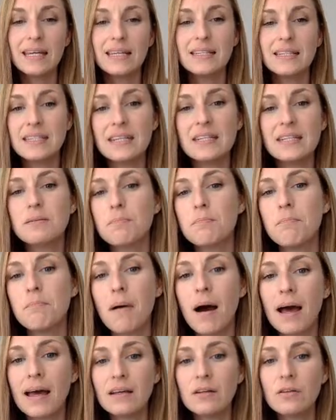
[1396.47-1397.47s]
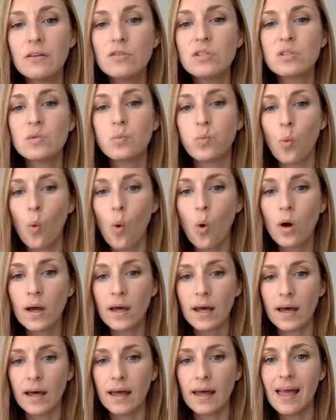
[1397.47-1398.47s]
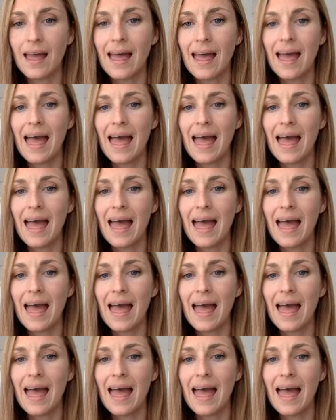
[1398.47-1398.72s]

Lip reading: Did Miles Walker